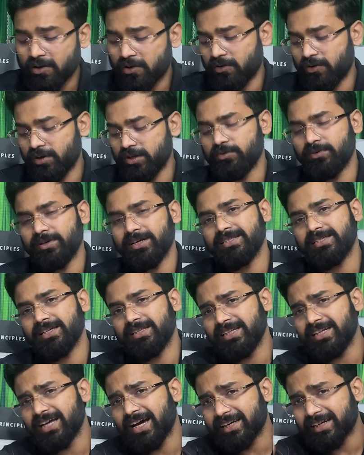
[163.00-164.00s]
or you can say
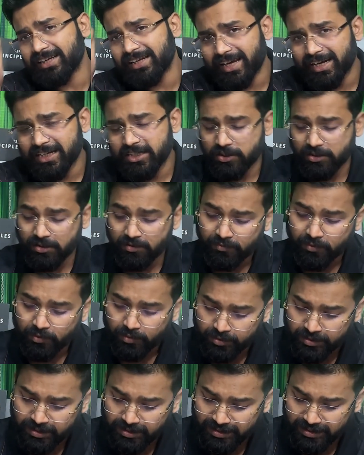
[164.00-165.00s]
the dark reaction of
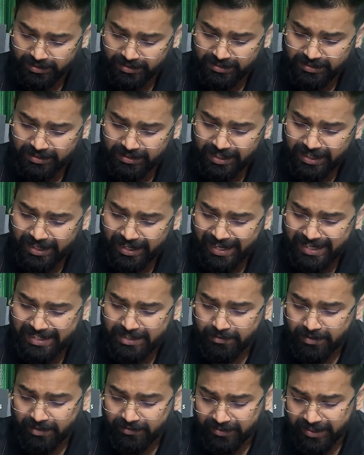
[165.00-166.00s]
photosynthesis, as
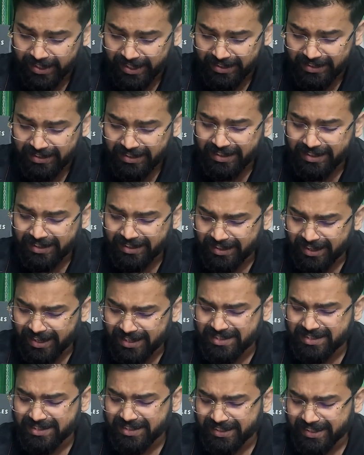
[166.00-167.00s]
we have read in
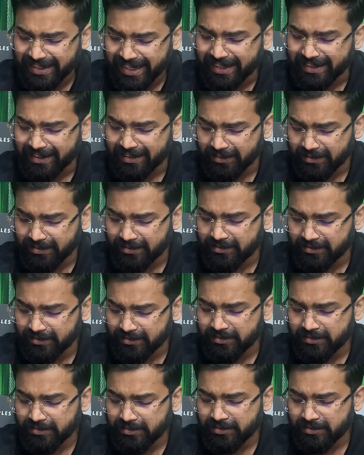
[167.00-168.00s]
class 10,
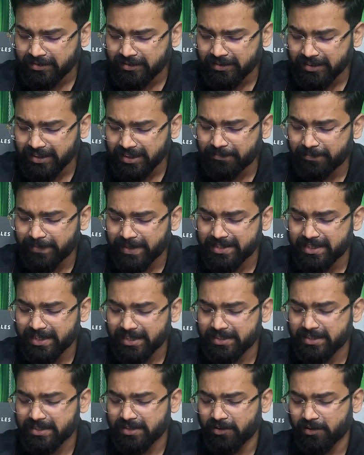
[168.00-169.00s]
the
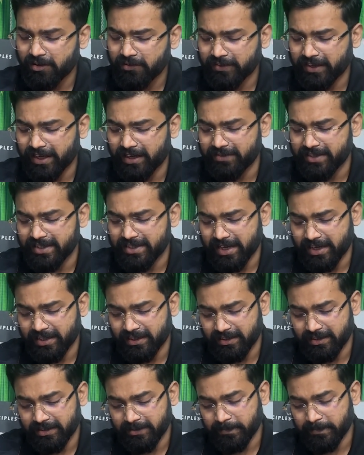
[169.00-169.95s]
basics of Calvin cycle.